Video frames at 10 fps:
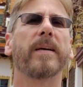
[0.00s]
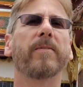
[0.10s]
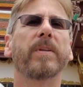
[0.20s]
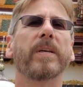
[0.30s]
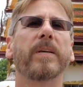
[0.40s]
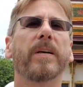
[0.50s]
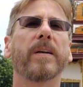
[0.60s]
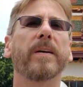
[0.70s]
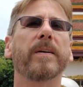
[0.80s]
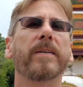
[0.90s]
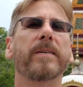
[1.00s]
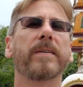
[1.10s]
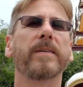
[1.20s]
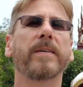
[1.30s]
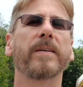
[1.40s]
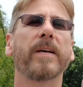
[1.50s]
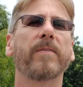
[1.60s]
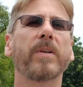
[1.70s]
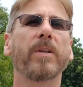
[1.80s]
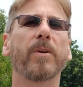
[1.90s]
Everything
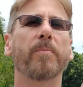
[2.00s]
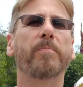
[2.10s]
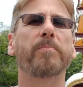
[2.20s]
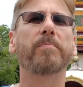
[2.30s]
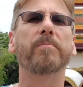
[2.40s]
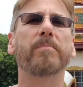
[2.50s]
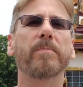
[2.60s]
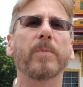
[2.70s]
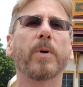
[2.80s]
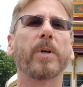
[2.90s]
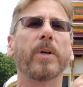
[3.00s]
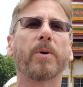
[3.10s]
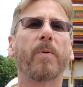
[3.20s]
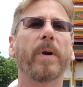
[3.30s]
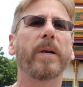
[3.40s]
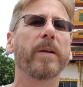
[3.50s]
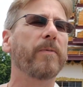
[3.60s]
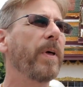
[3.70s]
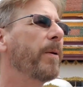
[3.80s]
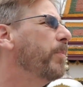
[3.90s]
every little nook and cranny
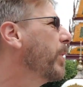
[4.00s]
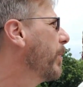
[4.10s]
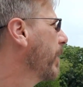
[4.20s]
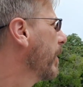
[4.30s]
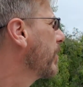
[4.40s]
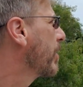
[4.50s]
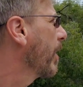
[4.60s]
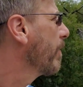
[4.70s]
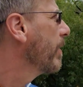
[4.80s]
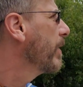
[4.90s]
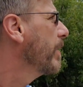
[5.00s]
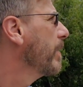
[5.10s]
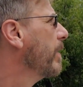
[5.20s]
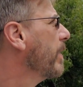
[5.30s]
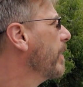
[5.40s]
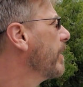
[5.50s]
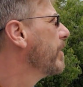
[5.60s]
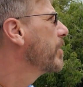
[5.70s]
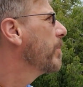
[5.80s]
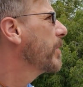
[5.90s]
of that building is covered in
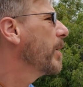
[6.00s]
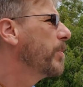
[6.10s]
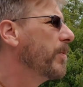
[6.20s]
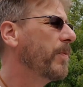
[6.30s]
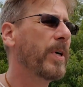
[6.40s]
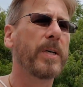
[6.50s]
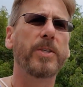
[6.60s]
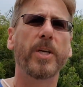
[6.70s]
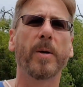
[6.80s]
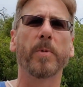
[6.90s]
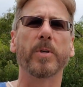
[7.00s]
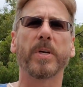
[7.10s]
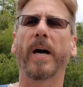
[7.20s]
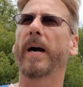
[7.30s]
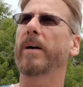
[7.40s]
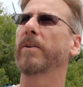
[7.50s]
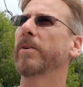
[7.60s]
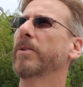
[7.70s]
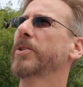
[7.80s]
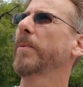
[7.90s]
some type of gem or tile
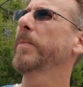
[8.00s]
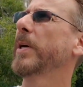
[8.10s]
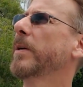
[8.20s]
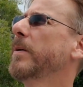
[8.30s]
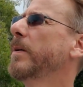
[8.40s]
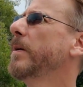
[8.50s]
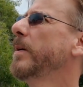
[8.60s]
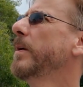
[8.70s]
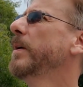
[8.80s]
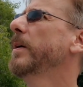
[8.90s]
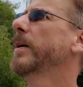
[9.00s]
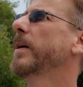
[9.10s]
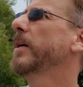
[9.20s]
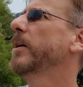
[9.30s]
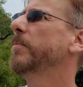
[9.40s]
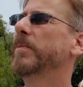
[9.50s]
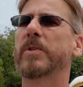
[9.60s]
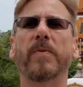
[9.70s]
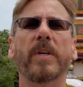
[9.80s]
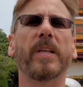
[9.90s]
or something.
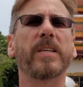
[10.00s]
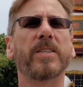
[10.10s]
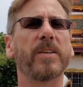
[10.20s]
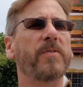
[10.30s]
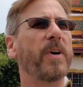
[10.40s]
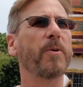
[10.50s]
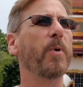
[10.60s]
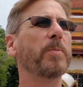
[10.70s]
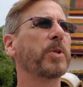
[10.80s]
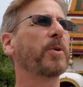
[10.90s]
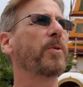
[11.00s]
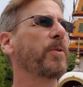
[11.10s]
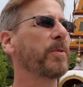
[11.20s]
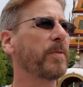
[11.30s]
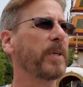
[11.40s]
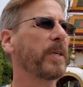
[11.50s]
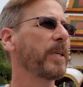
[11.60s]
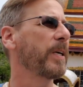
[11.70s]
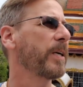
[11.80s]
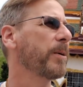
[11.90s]
Like I said, it's very whimsical, very